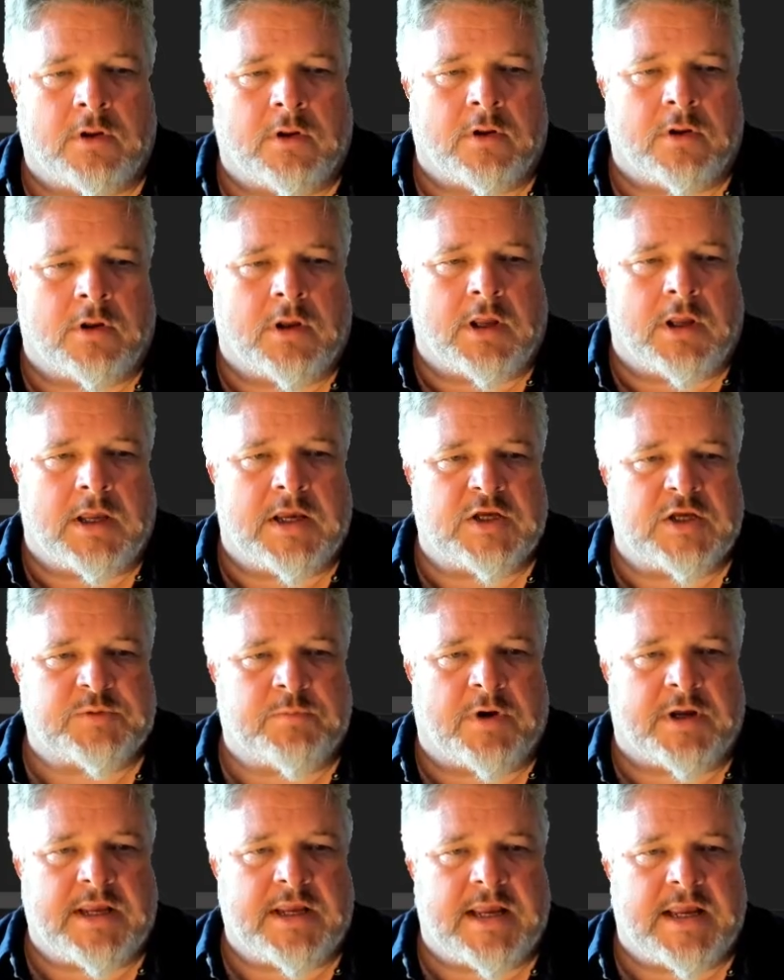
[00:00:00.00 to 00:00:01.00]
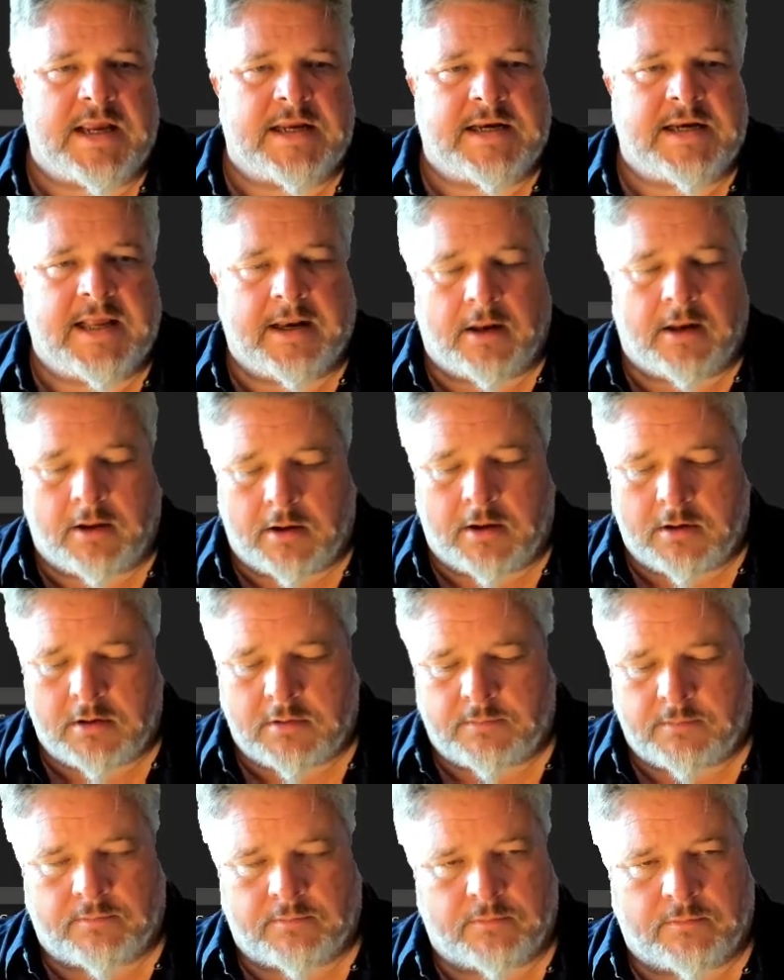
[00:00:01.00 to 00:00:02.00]
Here's my inlr,
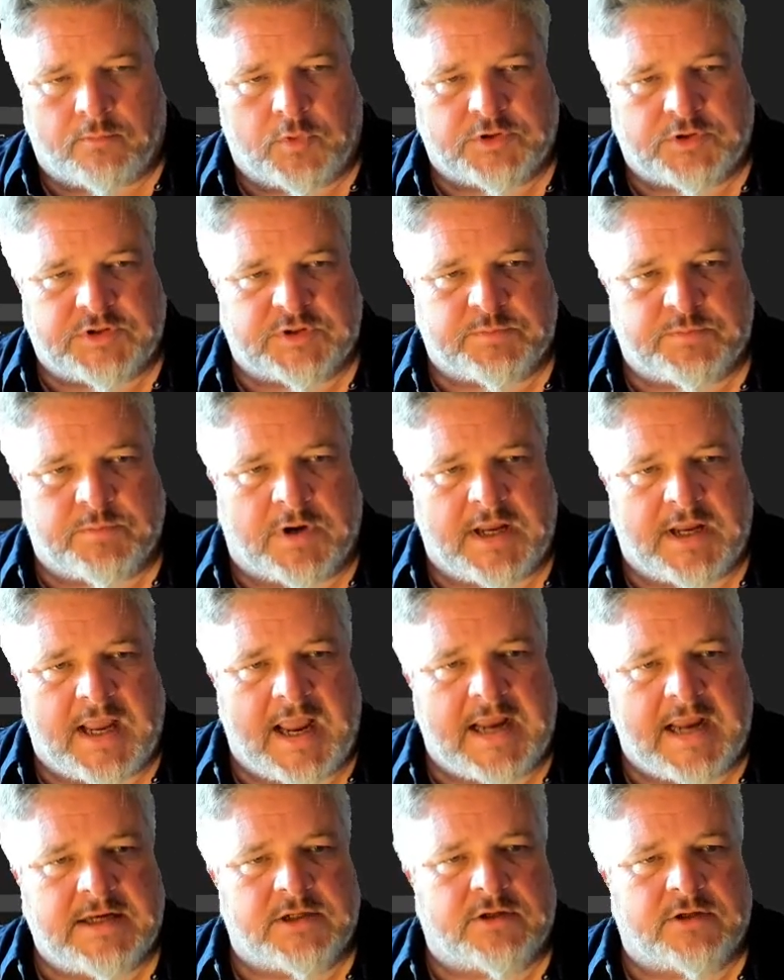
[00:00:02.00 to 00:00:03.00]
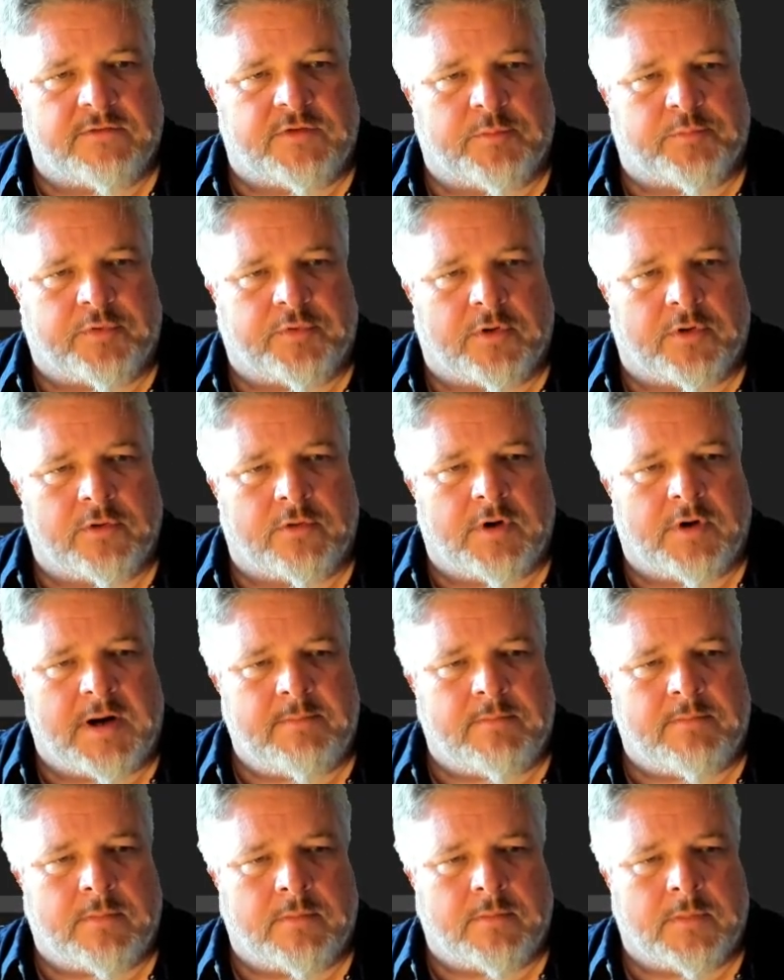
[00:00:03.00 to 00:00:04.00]
which is my end of the program.
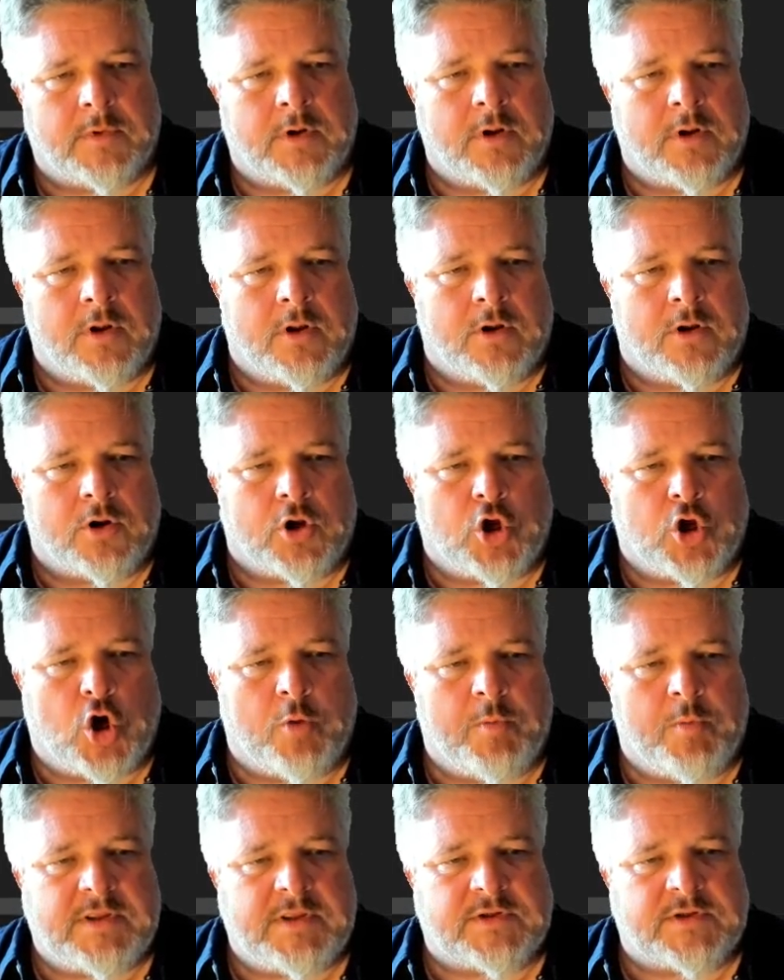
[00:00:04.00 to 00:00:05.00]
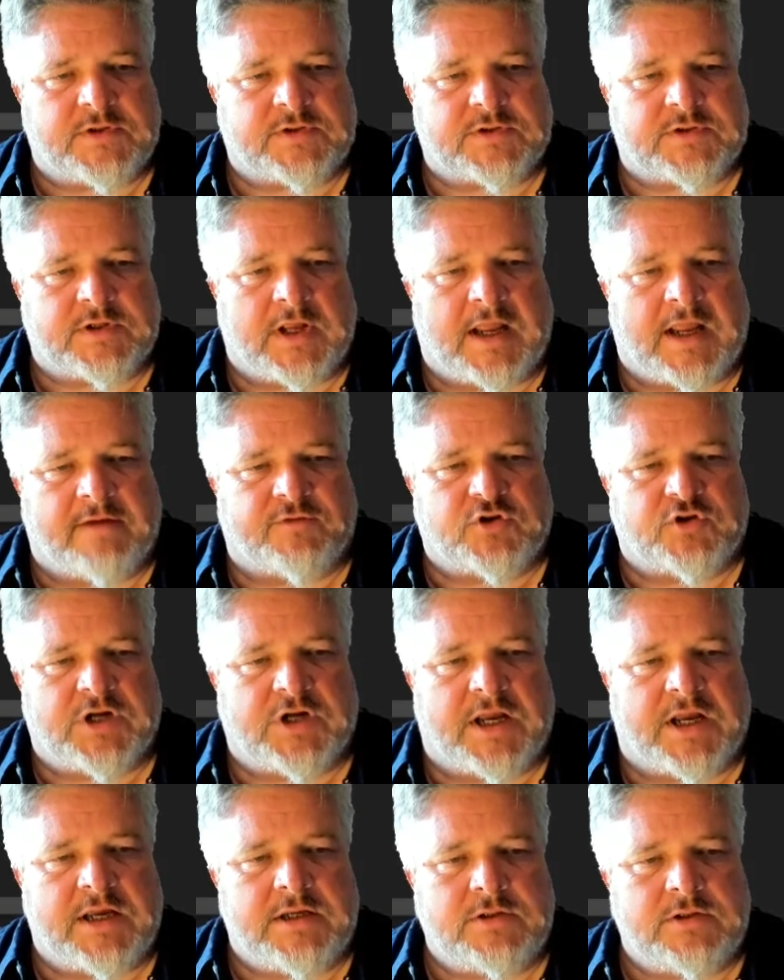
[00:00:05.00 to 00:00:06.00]
Comments have
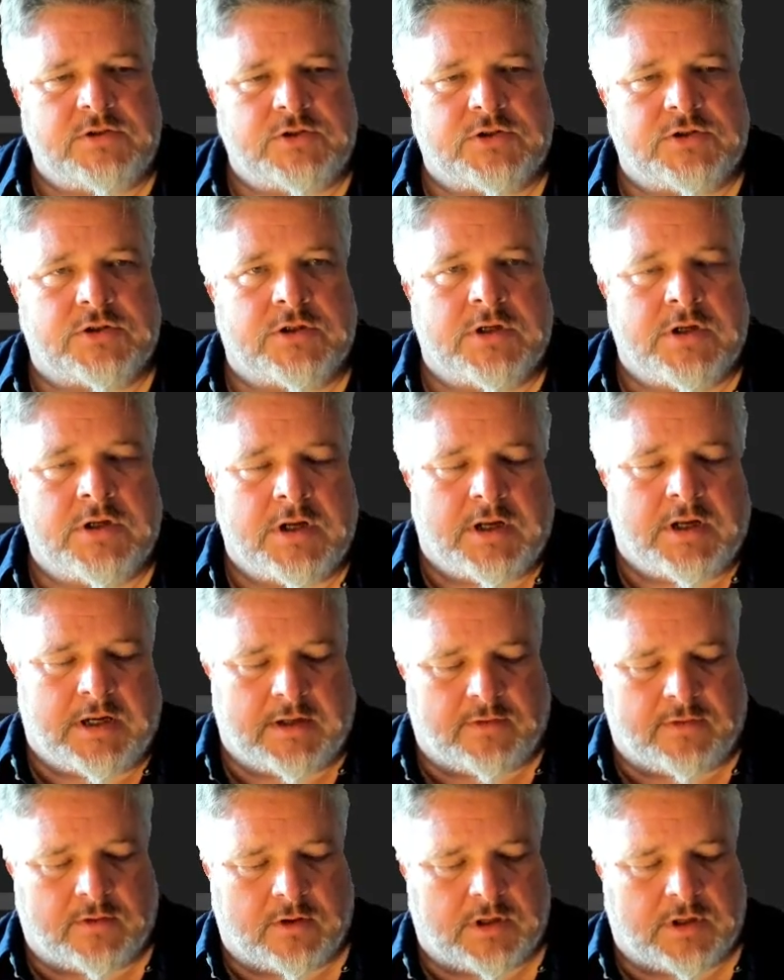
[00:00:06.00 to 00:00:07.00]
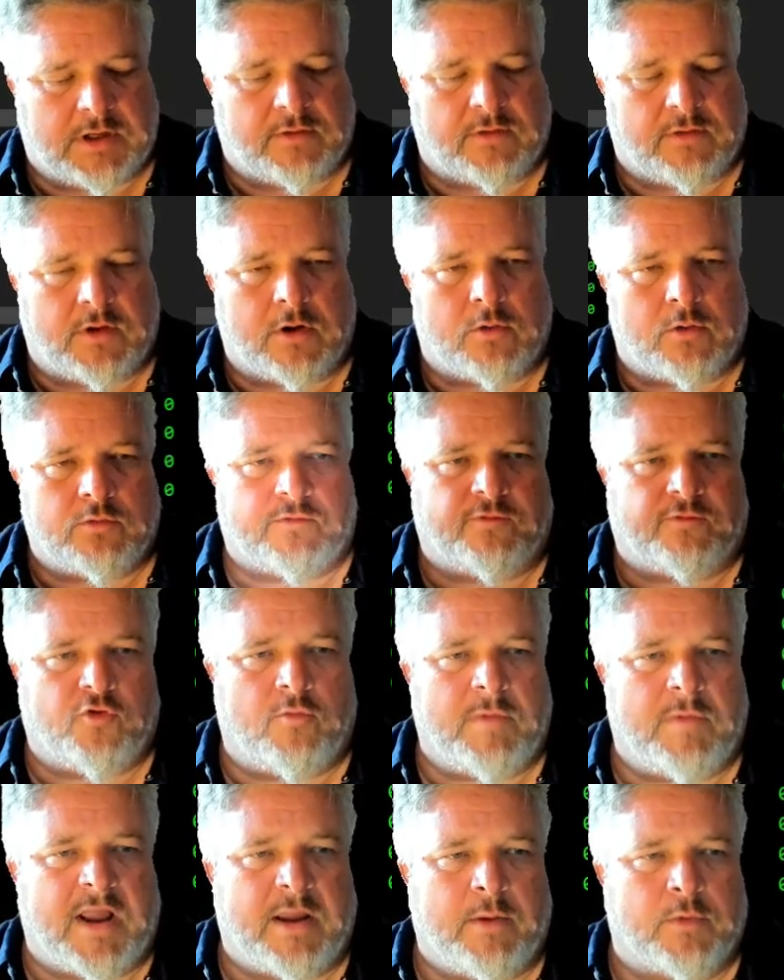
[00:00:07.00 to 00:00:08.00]
changed. In the in the old
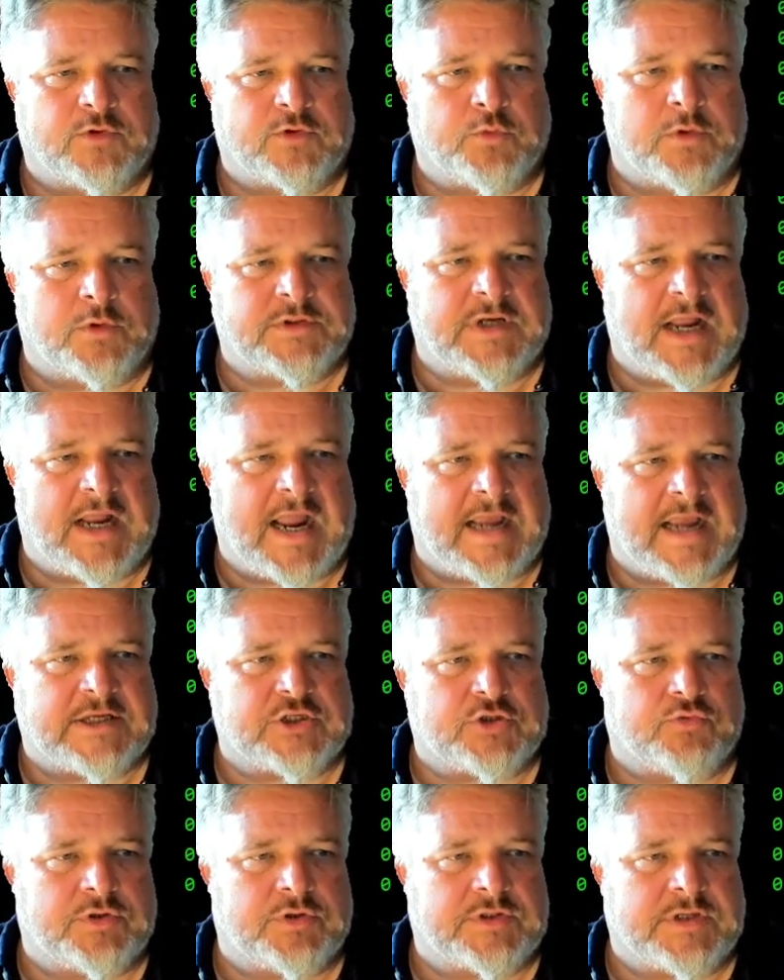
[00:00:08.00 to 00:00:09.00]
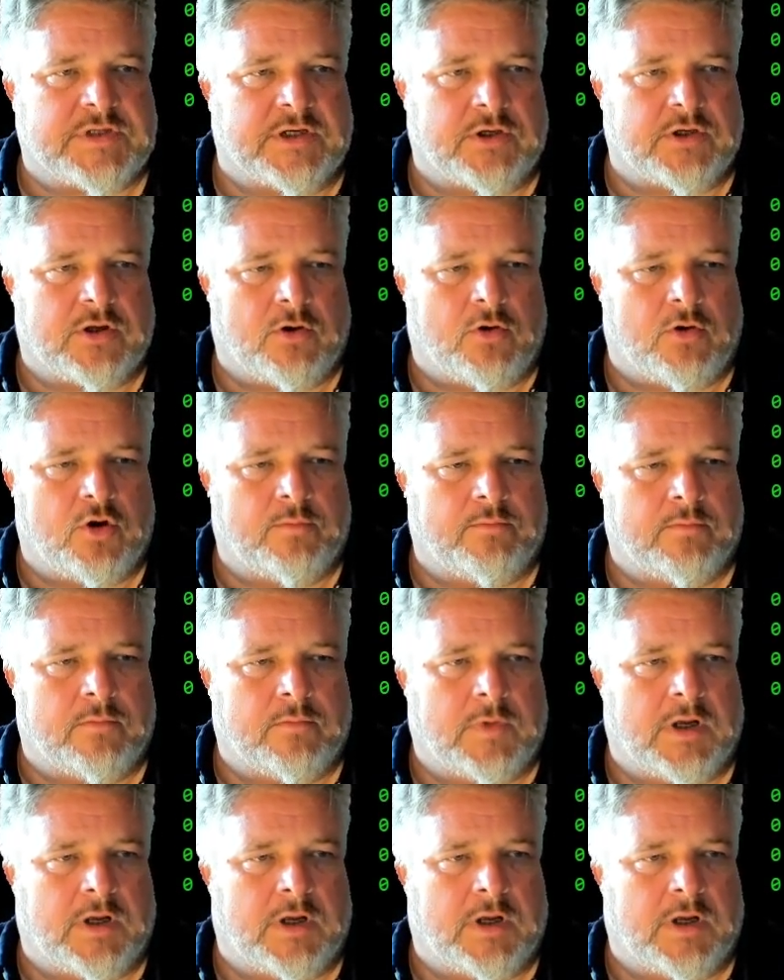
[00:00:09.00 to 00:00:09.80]
format, it was always an asterisk in column, I